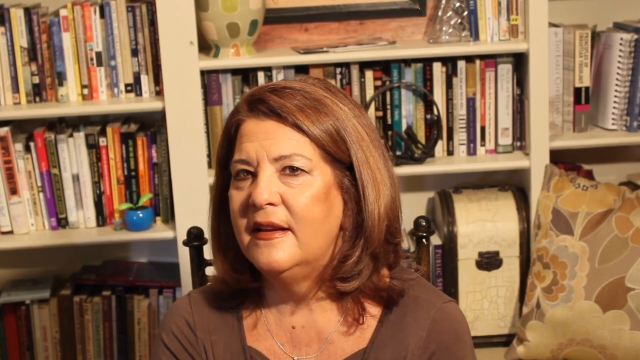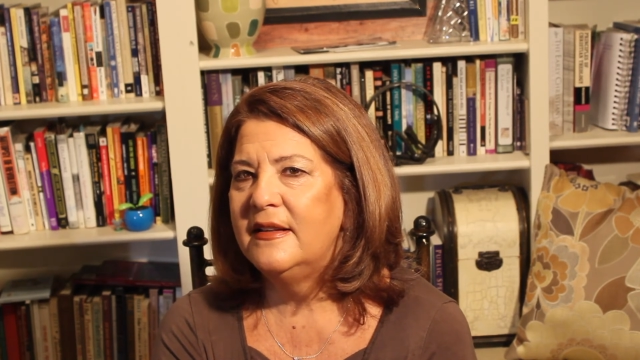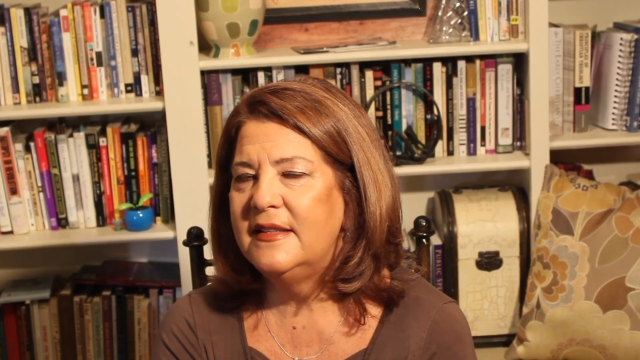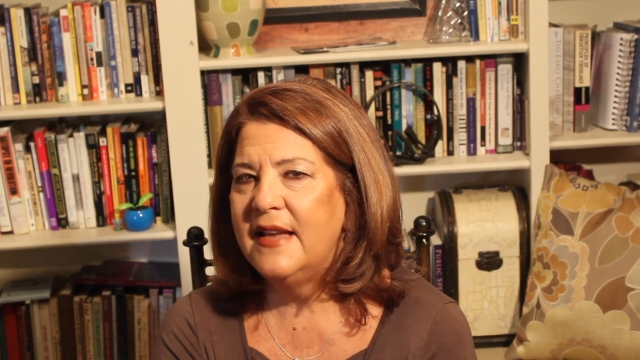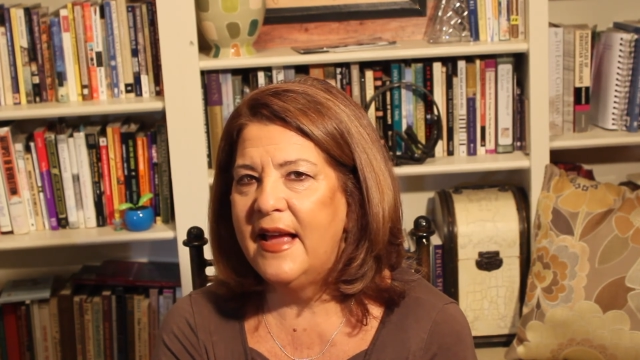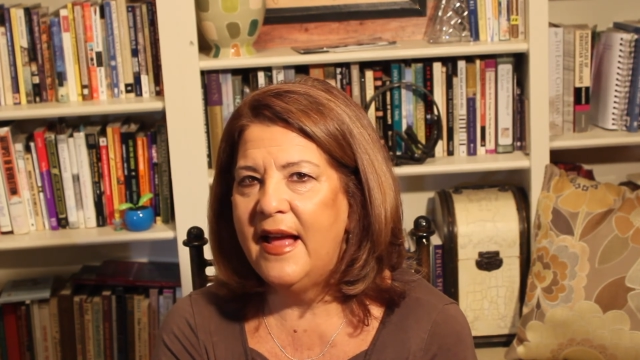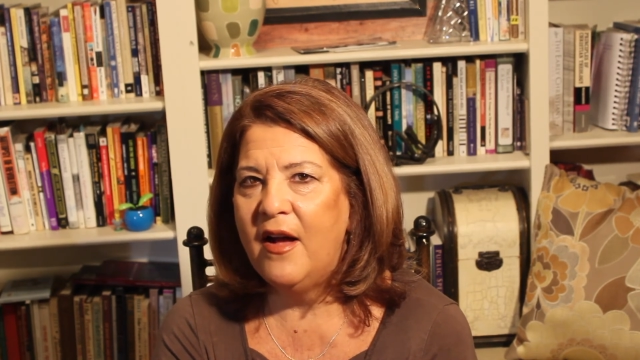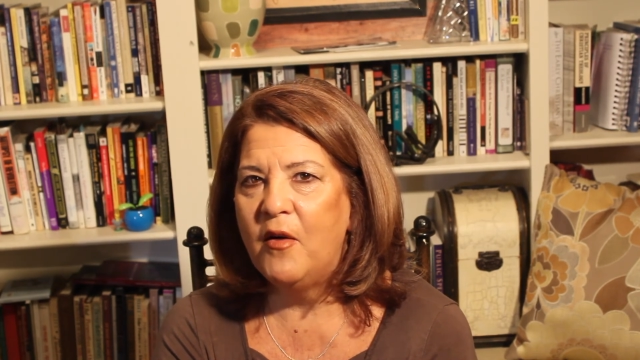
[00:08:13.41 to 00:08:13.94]

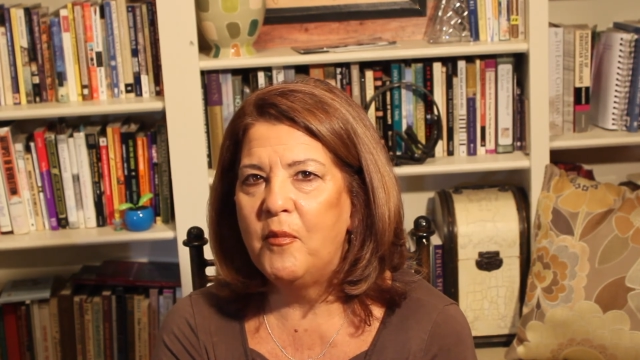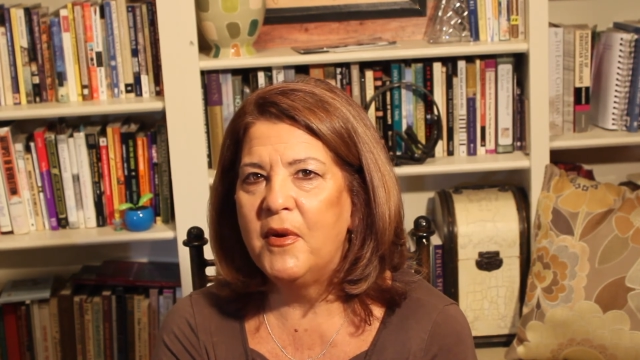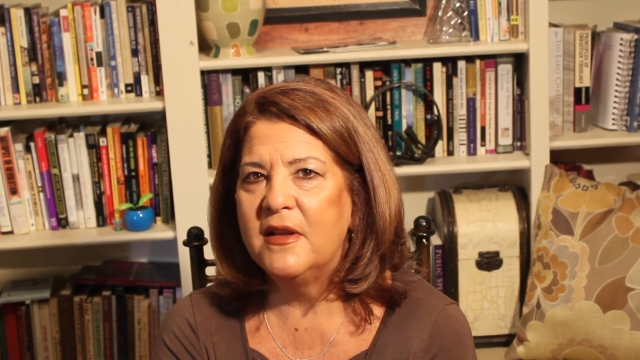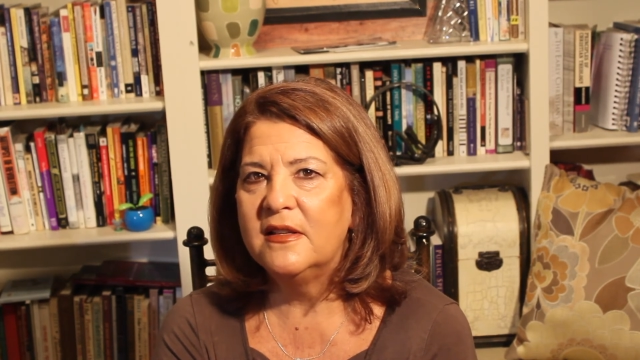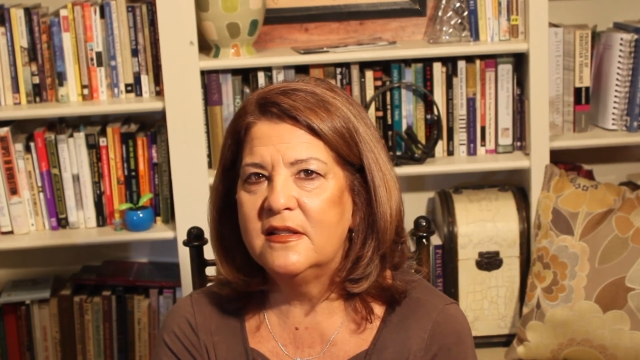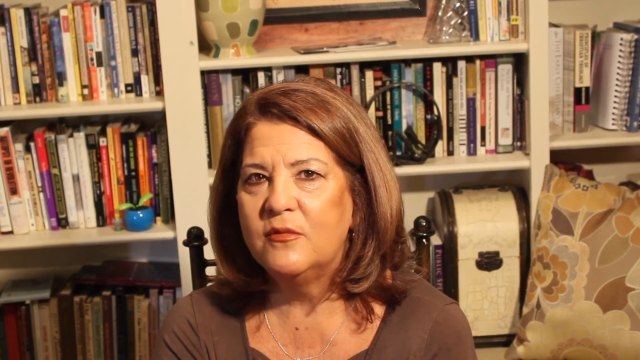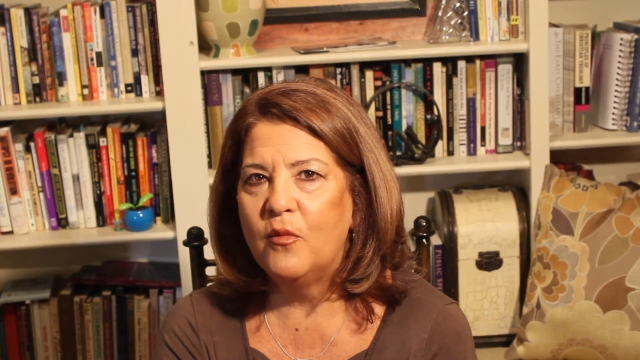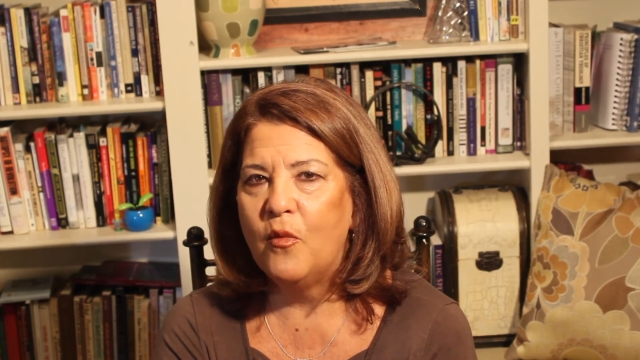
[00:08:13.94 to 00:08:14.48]
to help
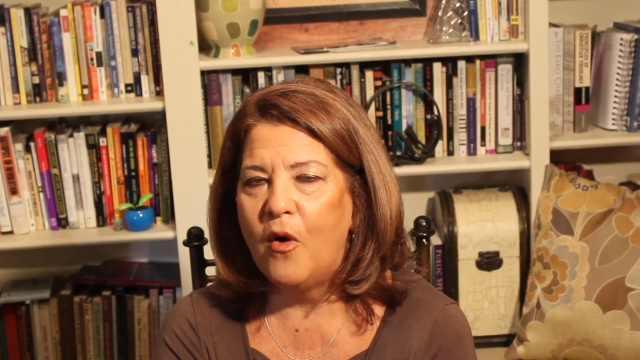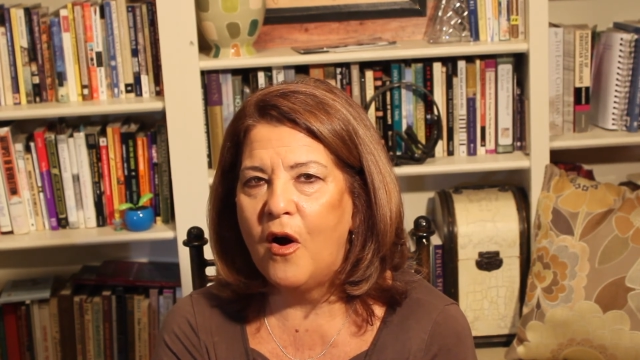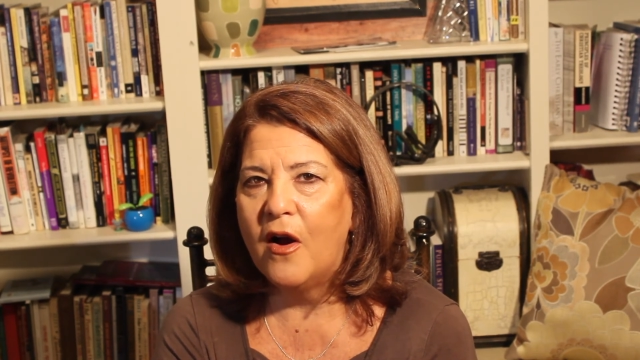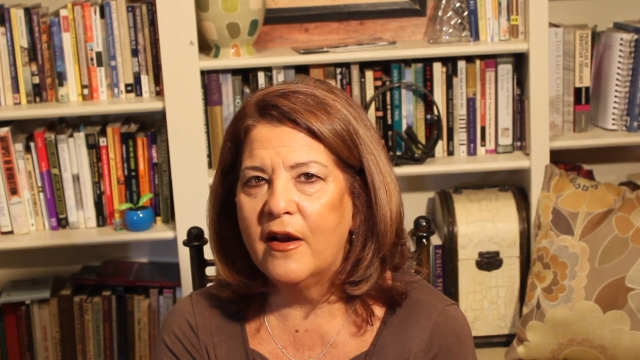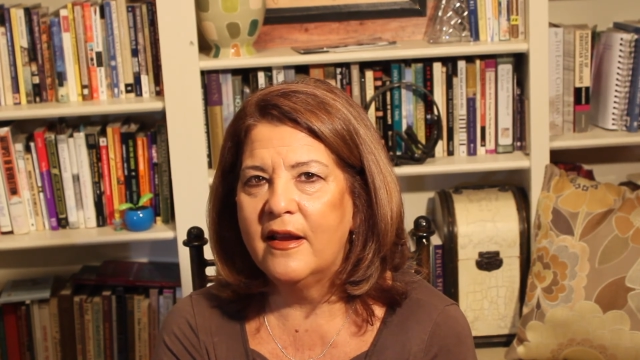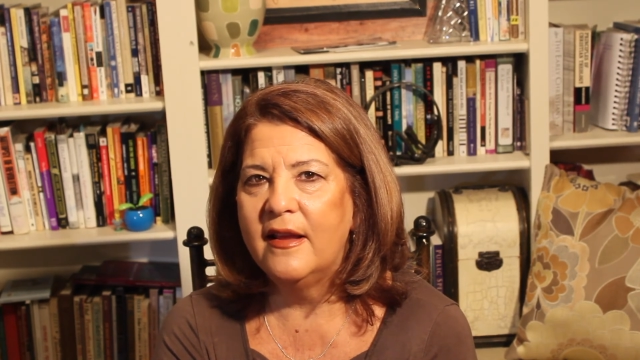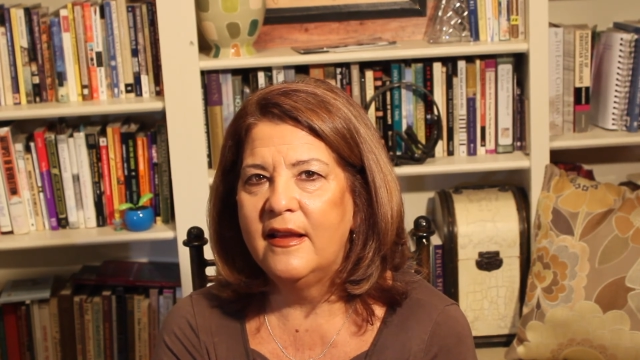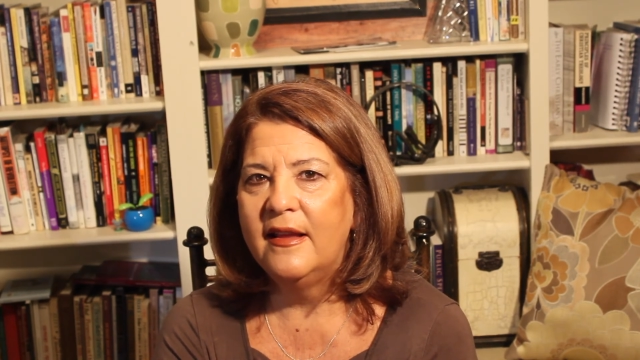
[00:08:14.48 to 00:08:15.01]
us
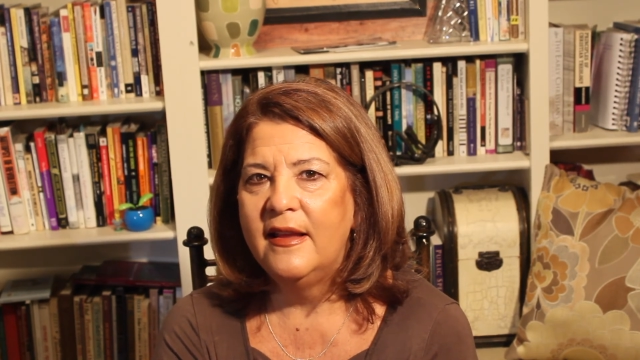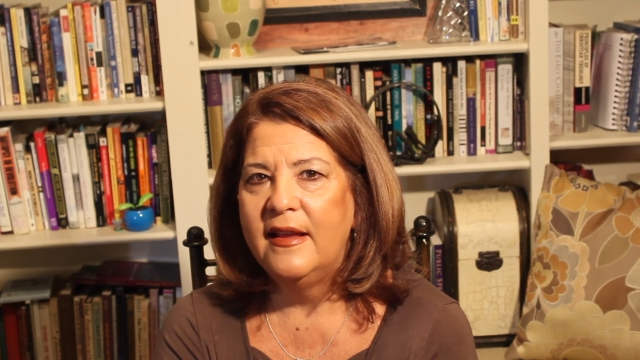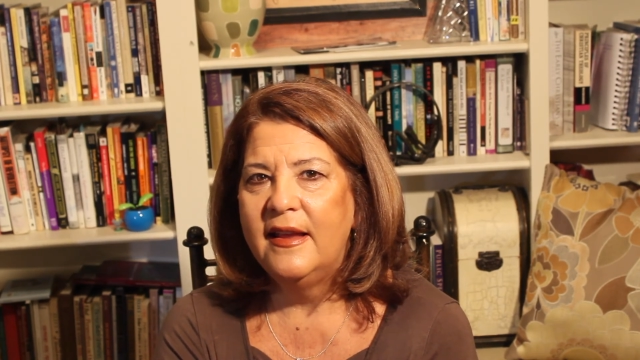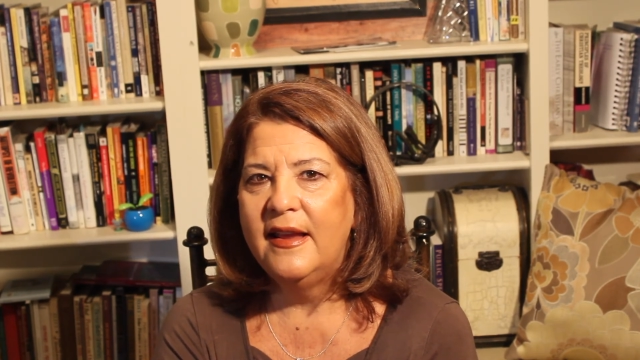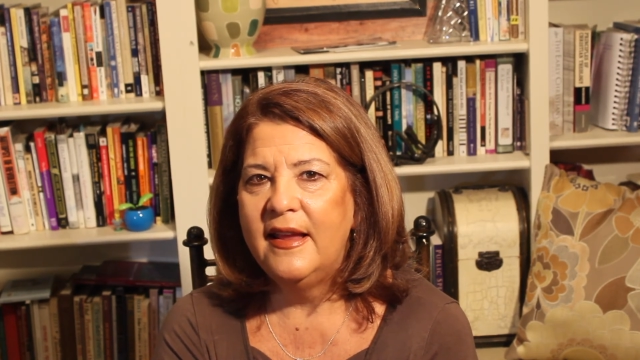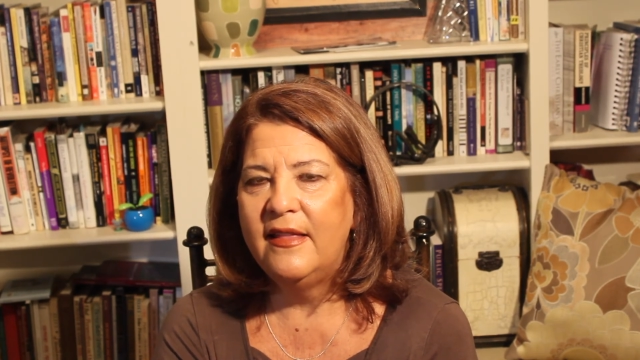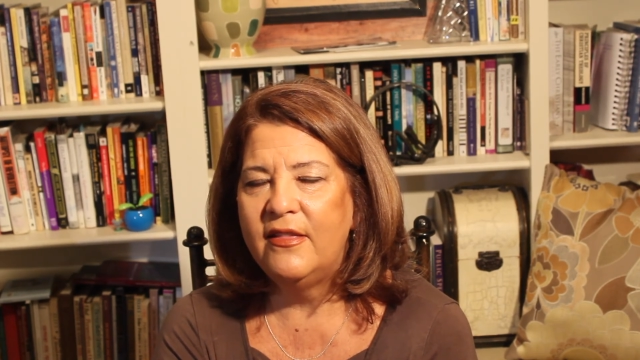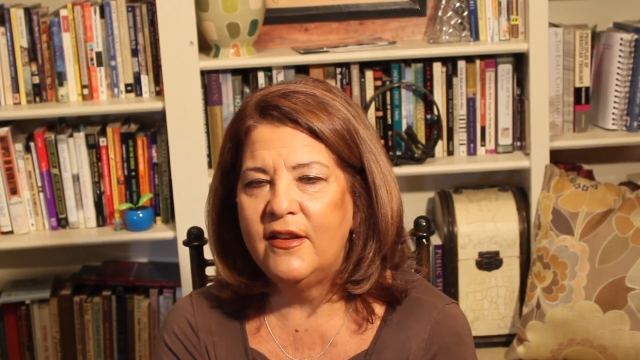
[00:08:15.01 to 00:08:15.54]
walk in